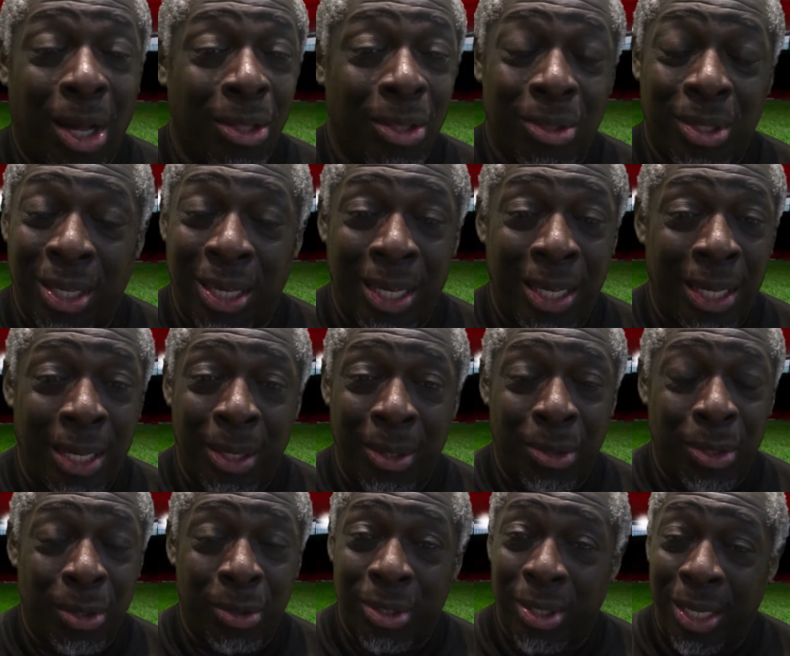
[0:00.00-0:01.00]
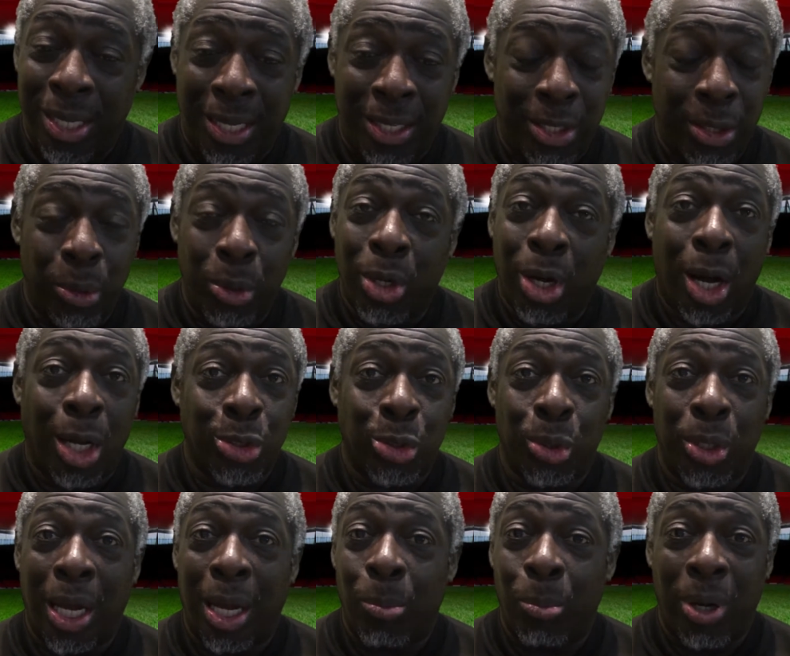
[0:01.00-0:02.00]
the Newcastle
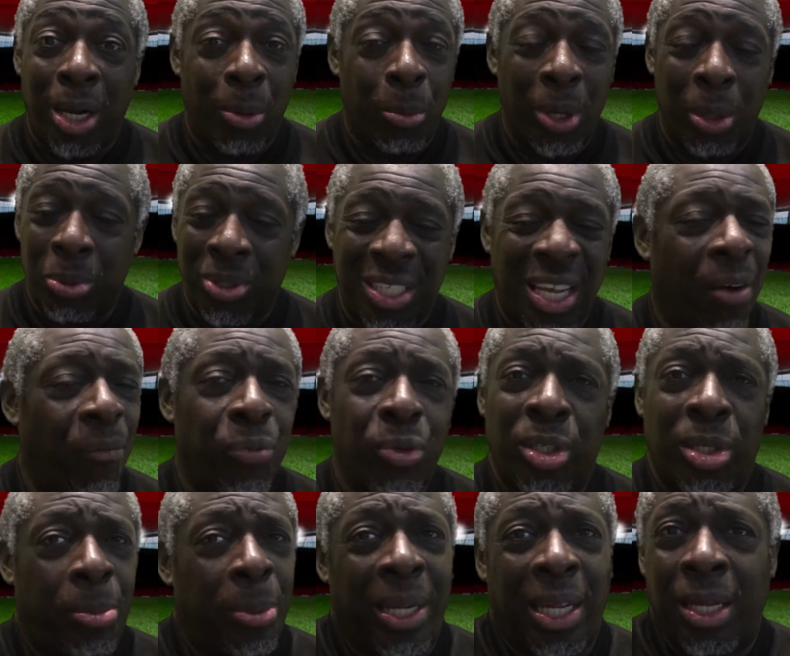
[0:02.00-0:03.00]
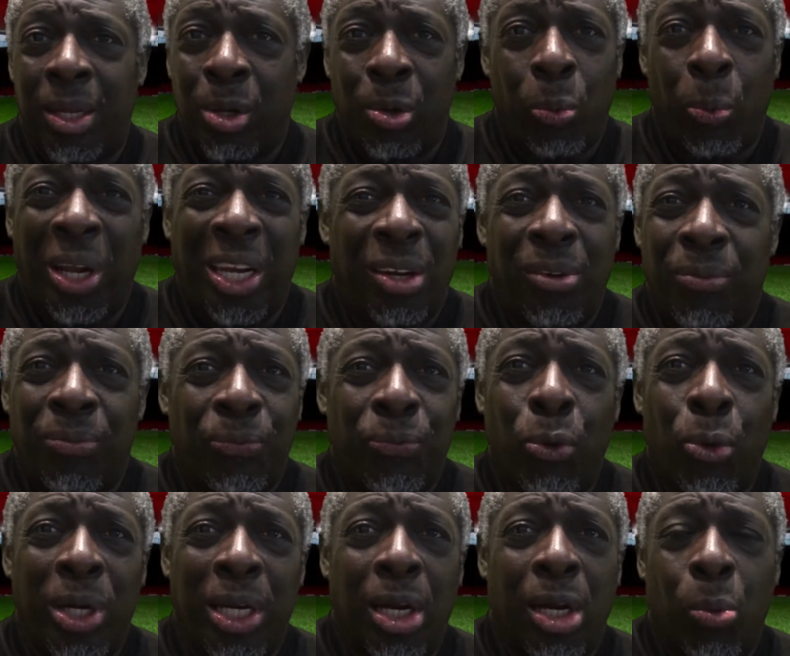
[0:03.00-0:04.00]
game where we was comfortably winning
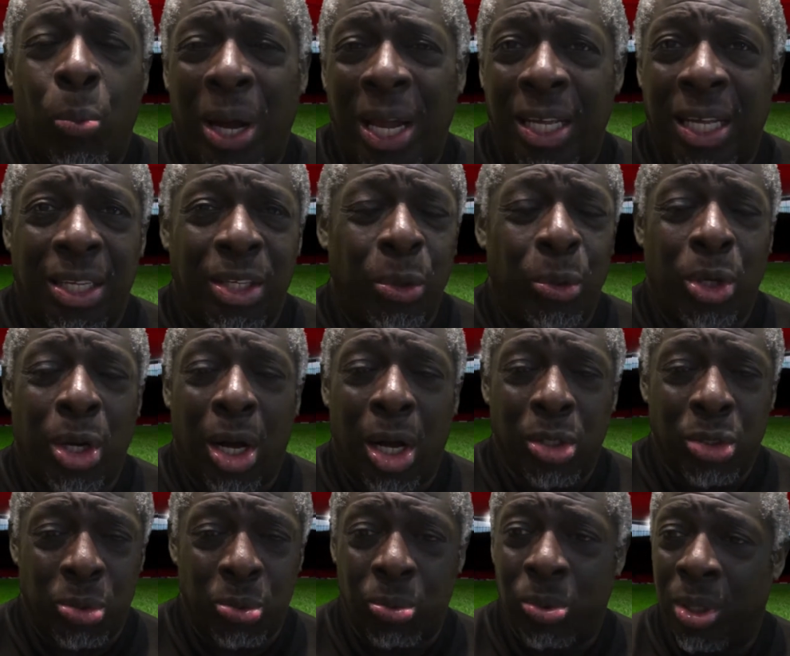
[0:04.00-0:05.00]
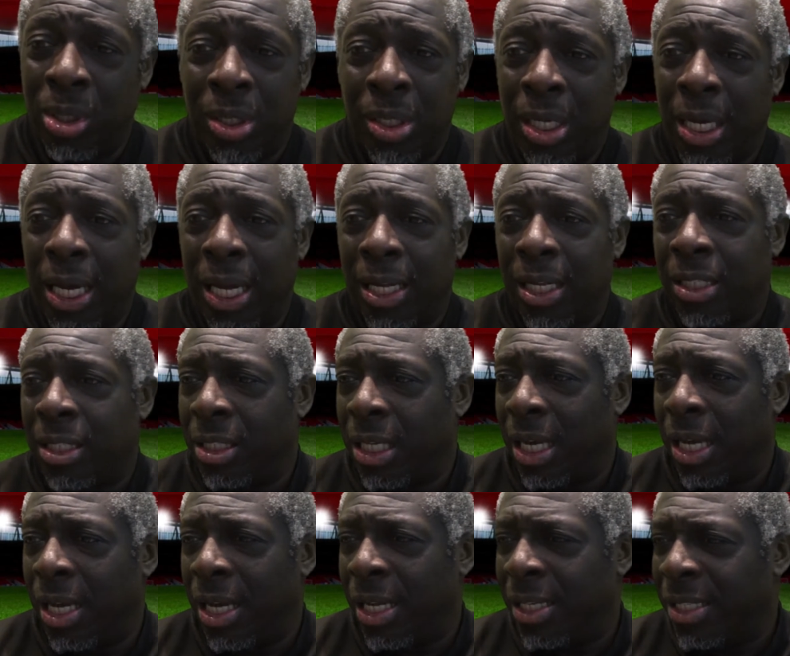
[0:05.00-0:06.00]
4-0 away at Newcastle,
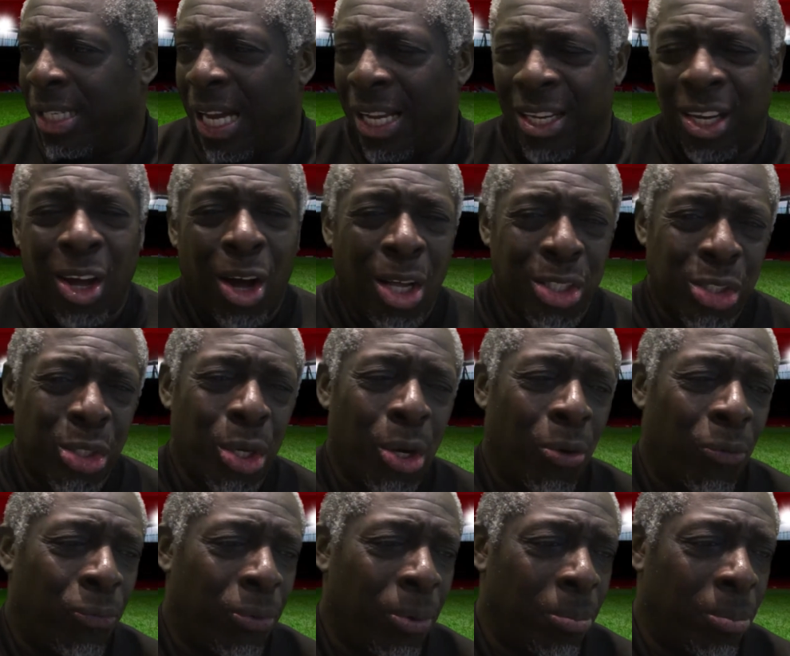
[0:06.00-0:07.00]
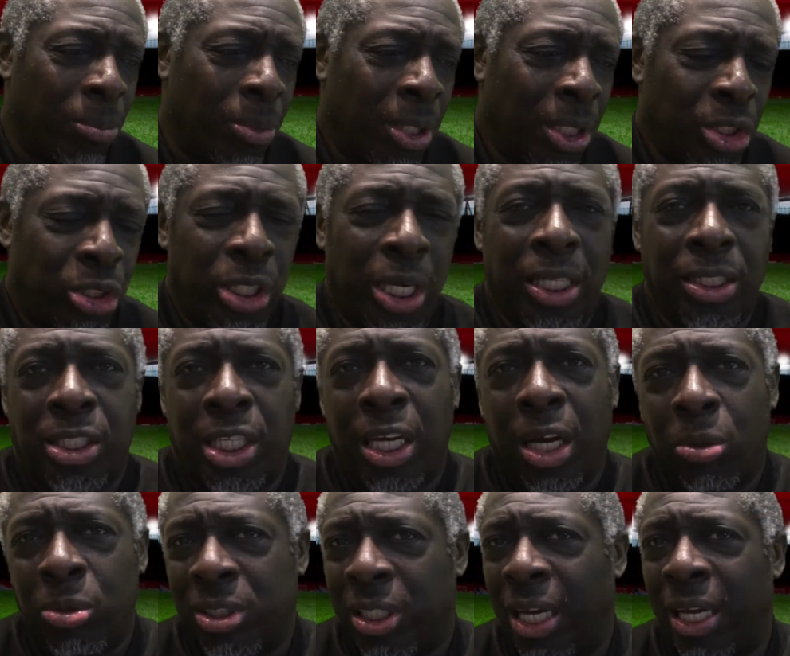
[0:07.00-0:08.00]
and that last goal from Czech
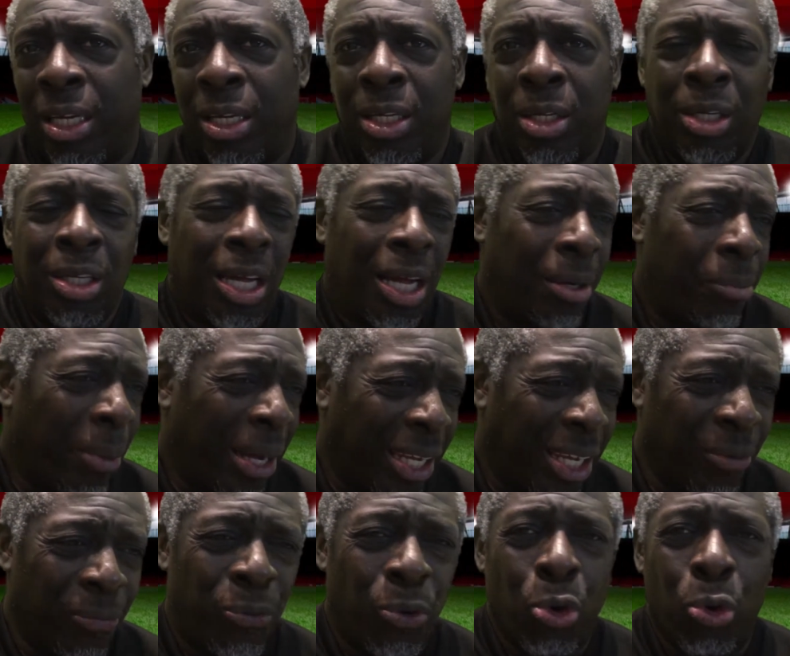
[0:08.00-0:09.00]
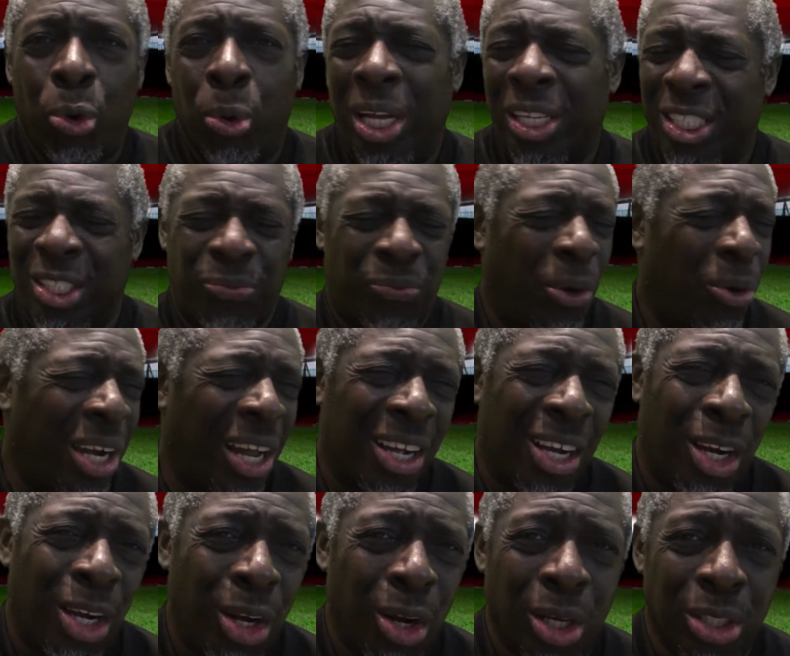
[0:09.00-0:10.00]
Tiote and make it 4, it just felt like a
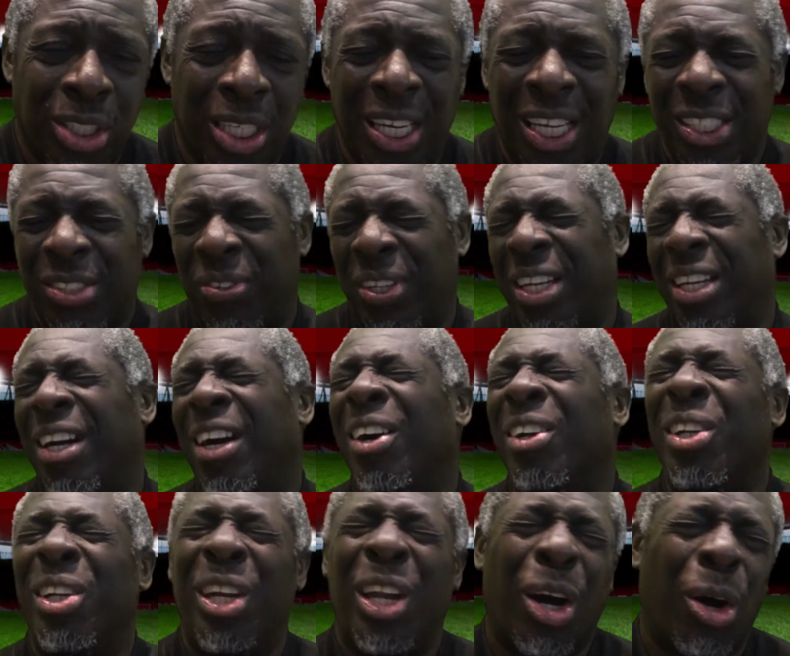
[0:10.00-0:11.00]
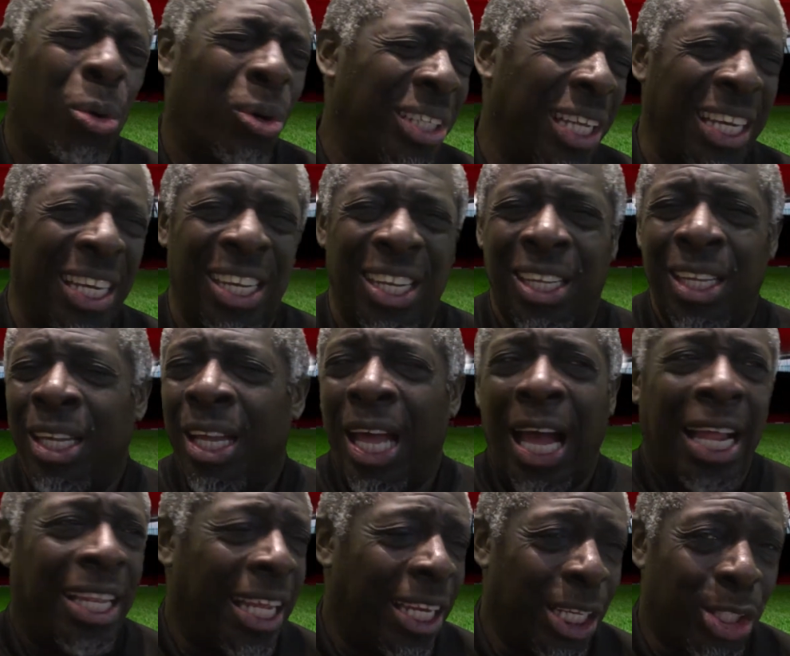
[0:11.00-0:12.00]
loss, and I was thinking, oh no. And
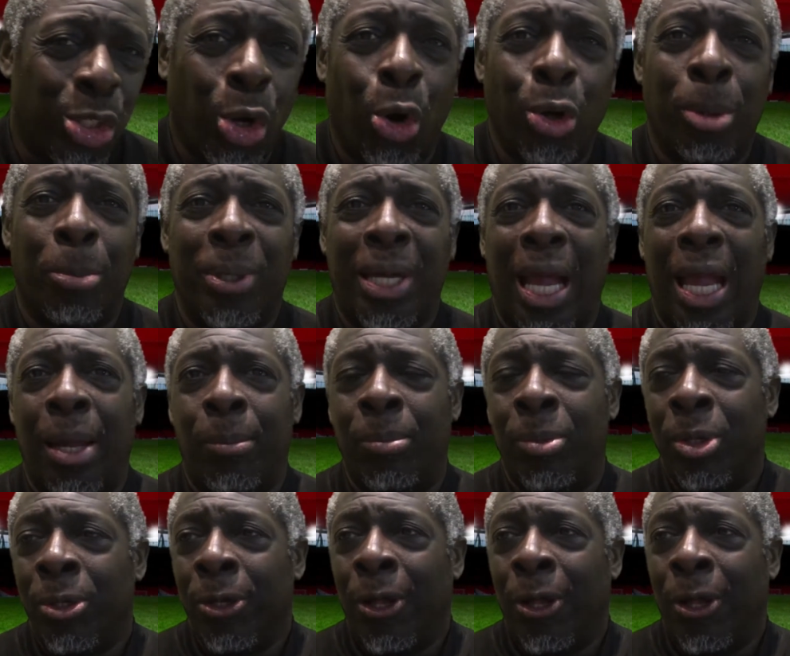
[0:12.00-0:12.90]
then the Tottenham game,